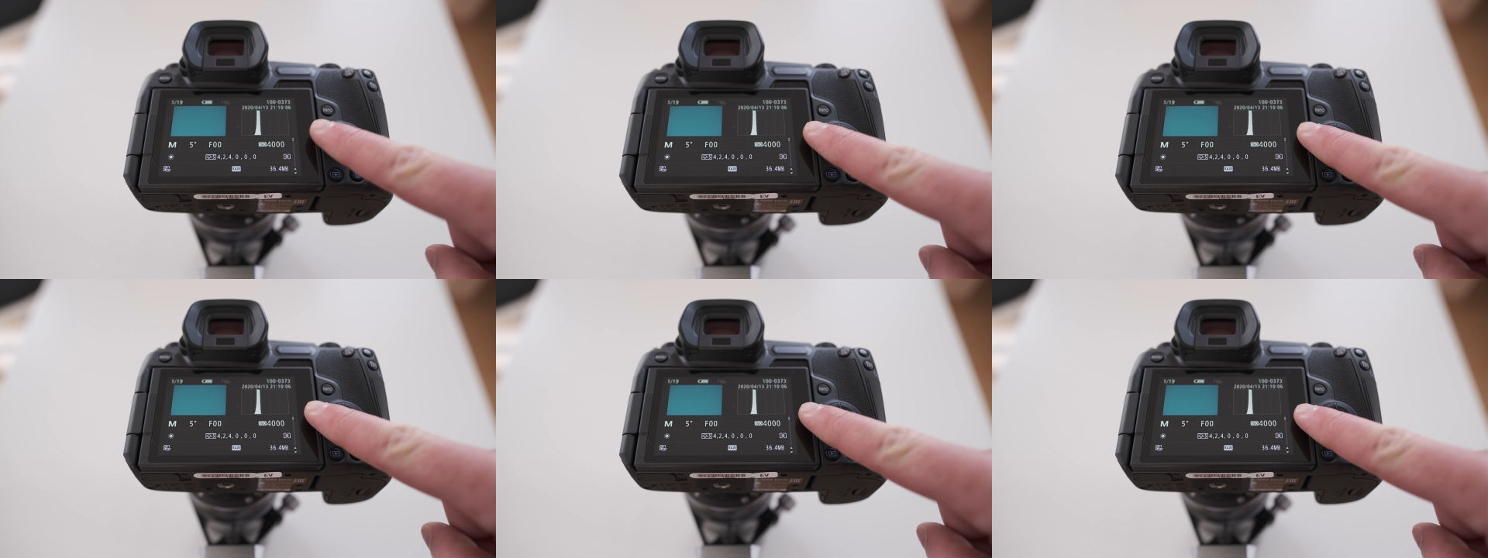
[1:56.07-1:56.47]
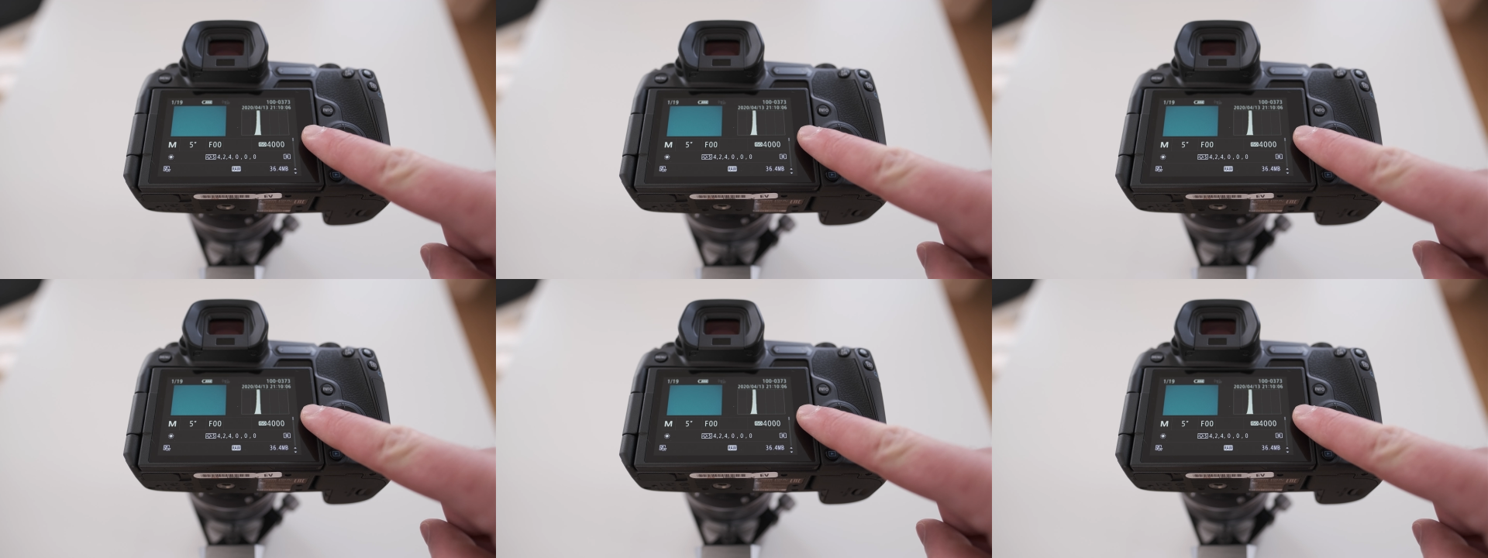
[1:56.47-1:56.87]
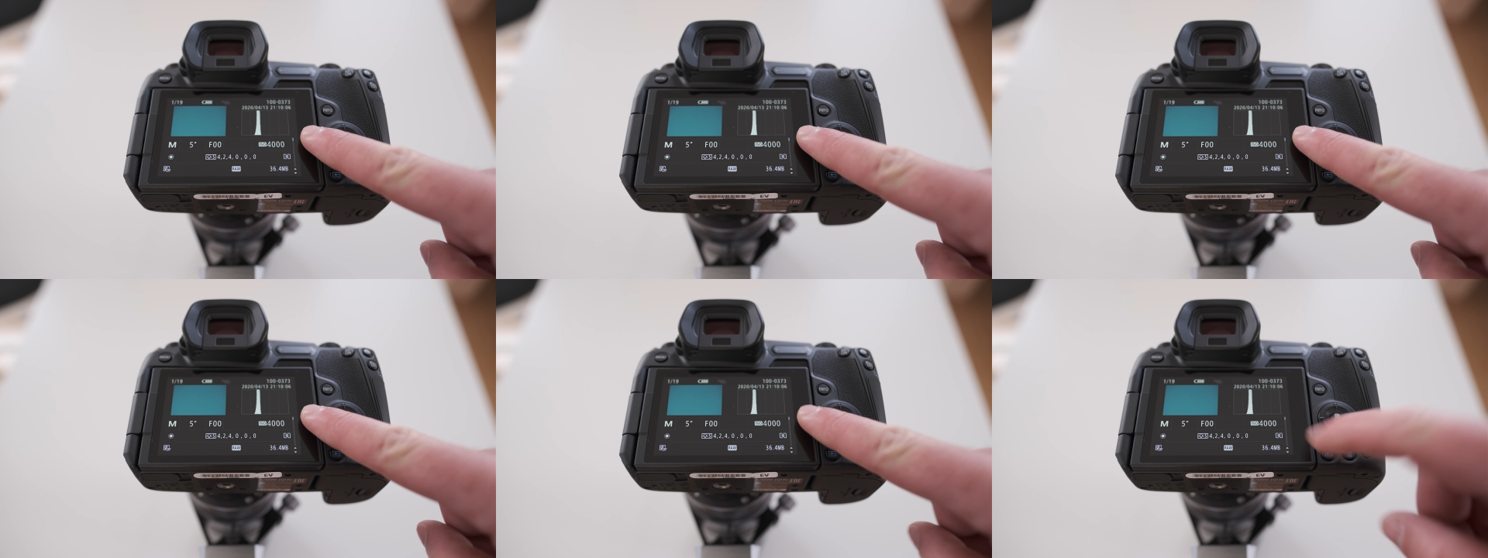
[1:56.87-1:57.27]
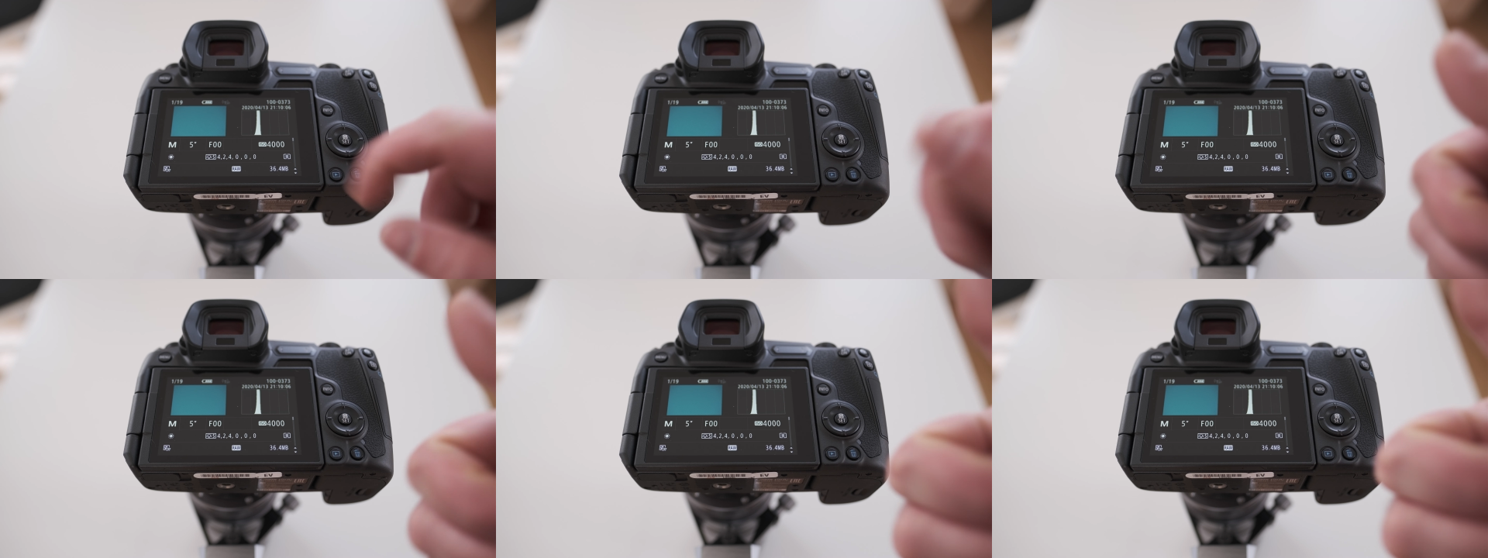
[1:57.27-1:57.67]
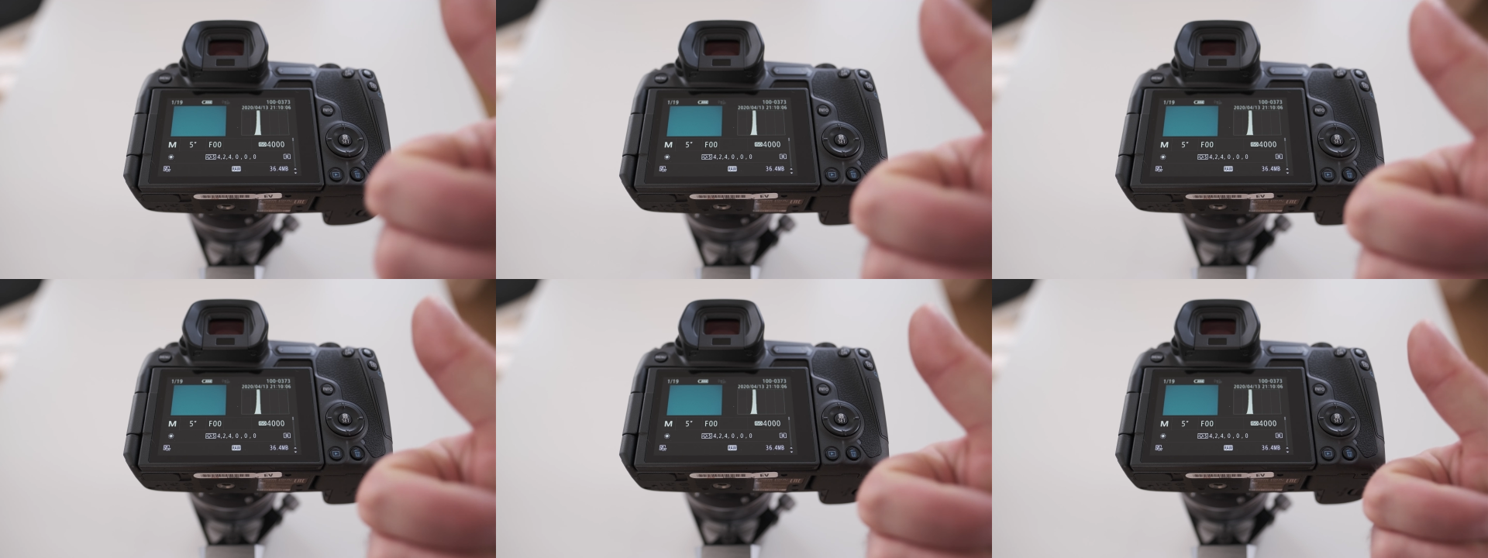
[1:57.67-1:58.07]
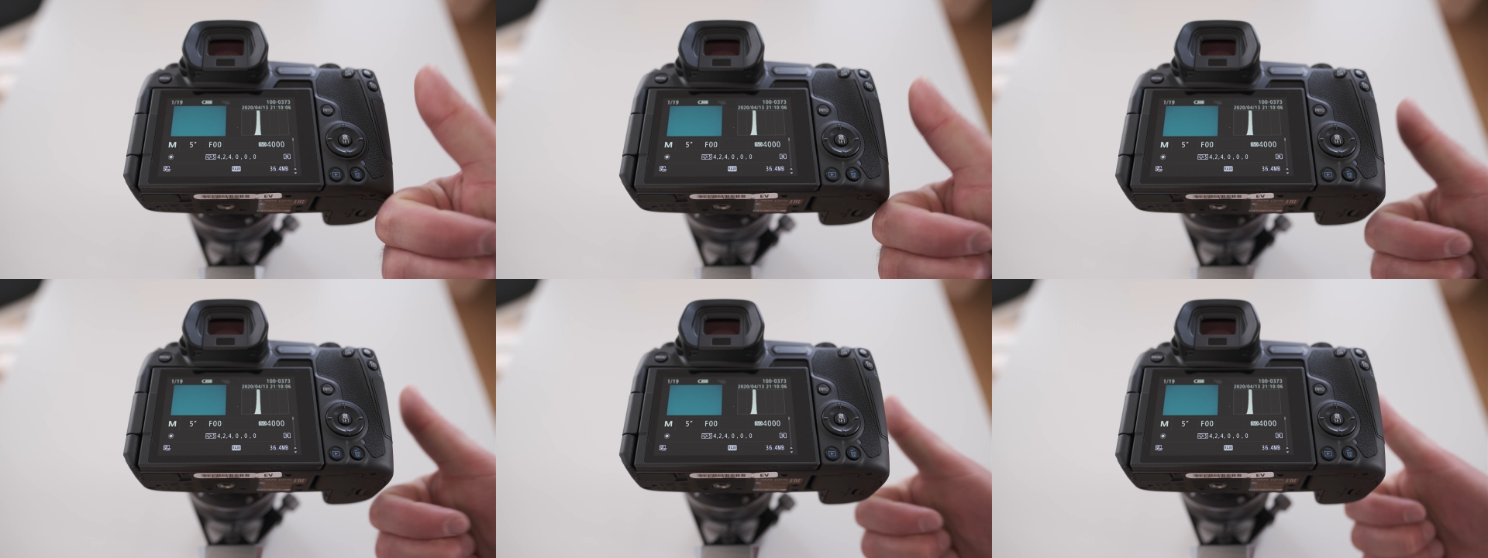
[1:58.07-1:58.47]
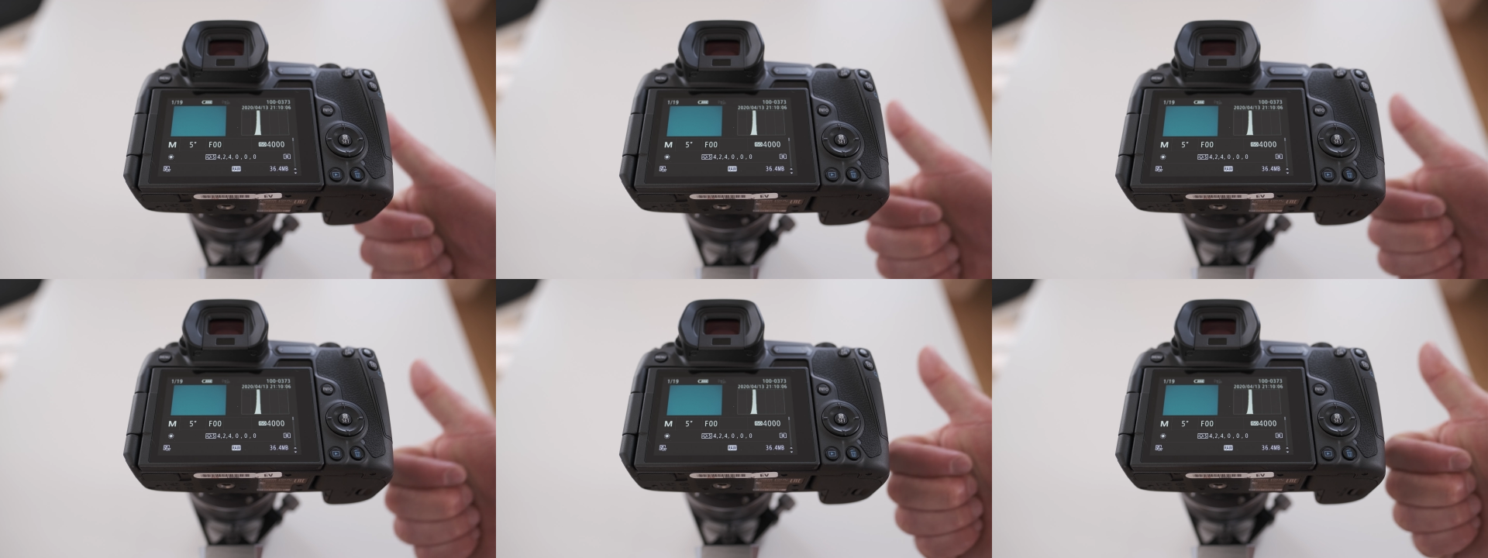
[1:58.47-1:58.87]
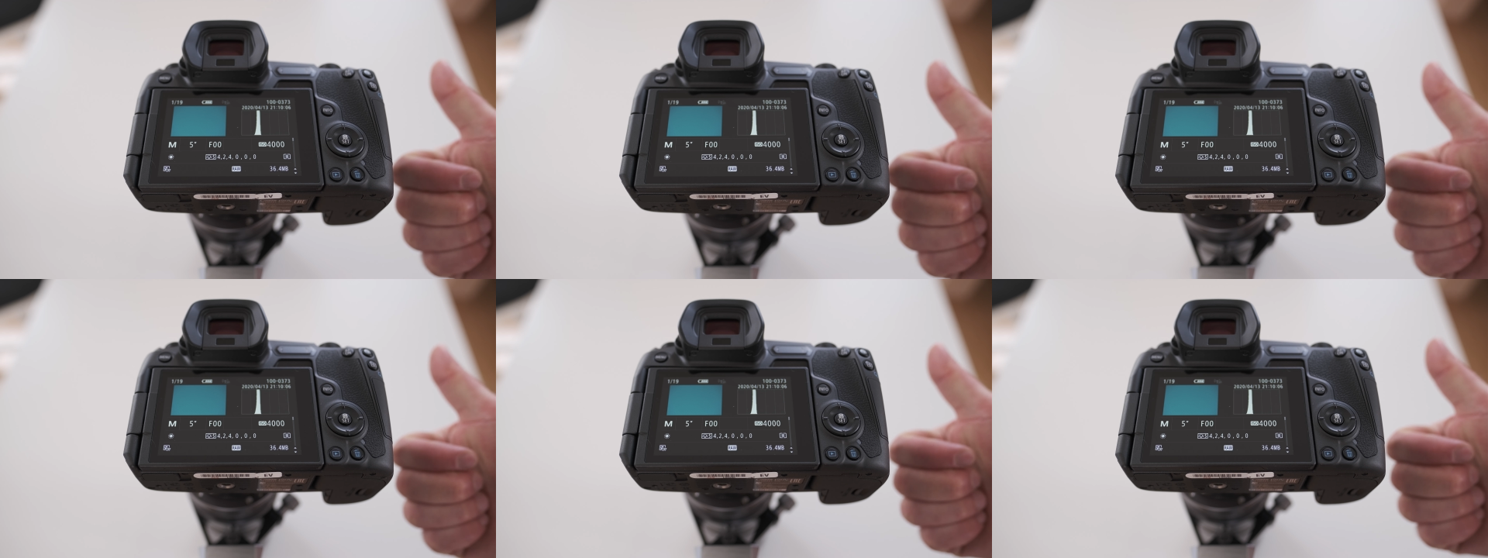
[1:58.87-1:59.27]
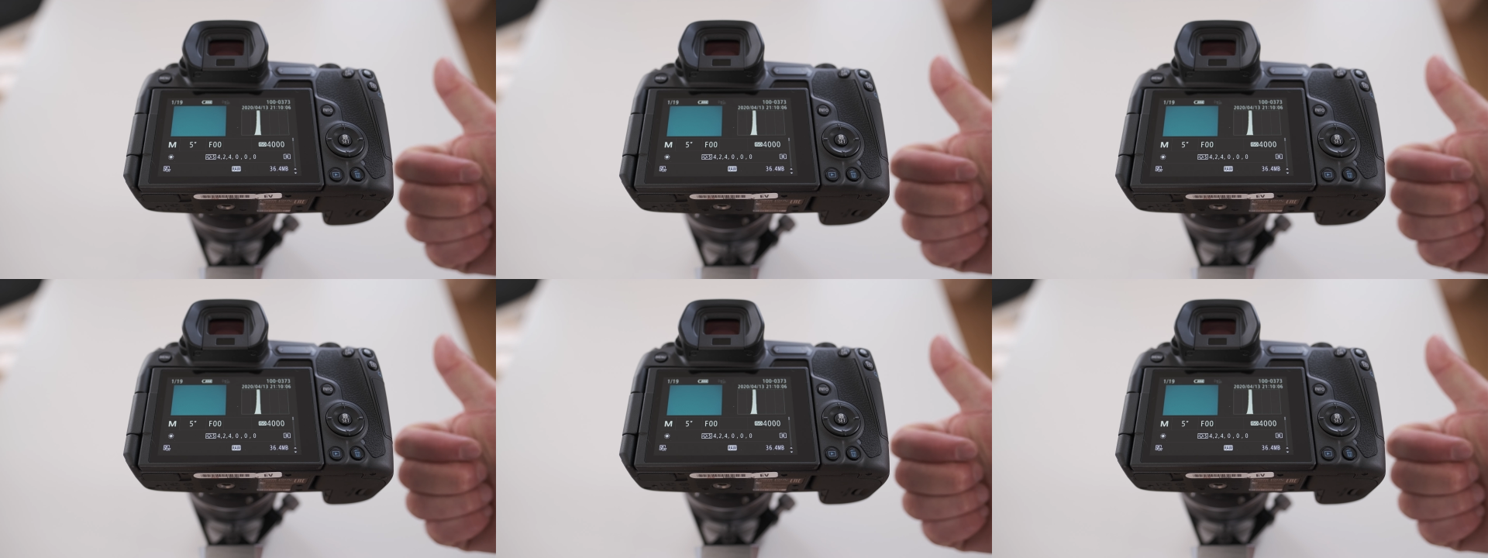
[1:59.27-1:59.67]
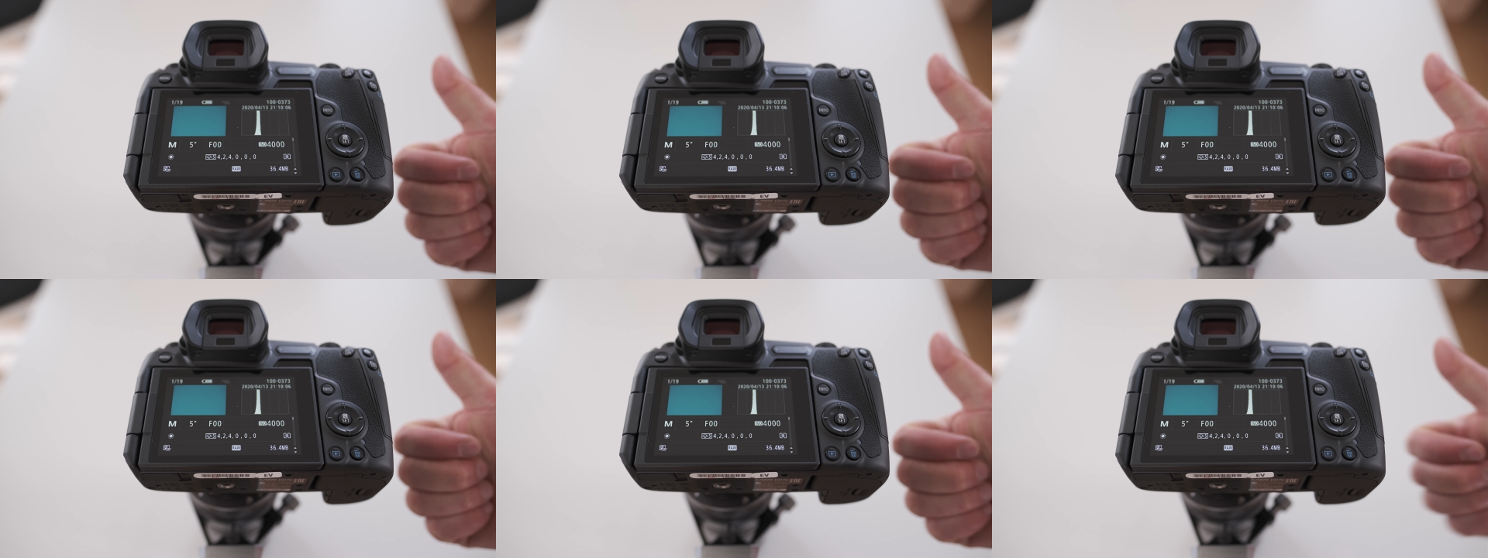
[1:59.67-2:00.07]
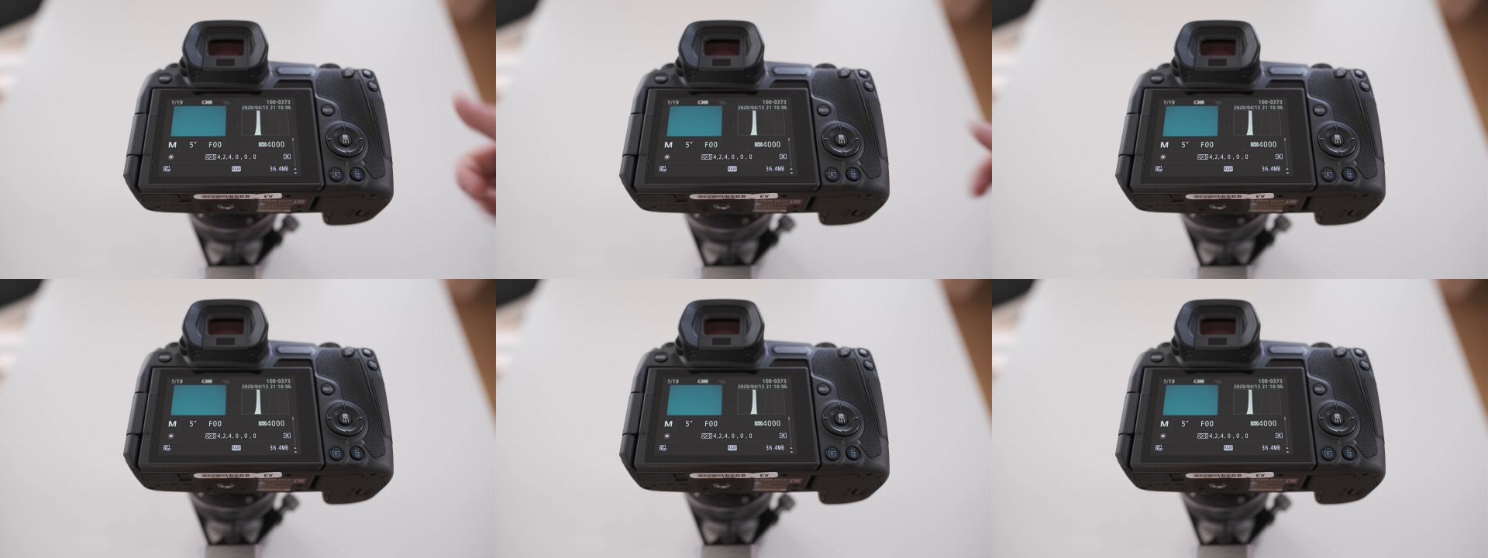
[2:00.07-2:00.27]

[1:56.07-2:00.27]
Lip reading: (no speaker visible)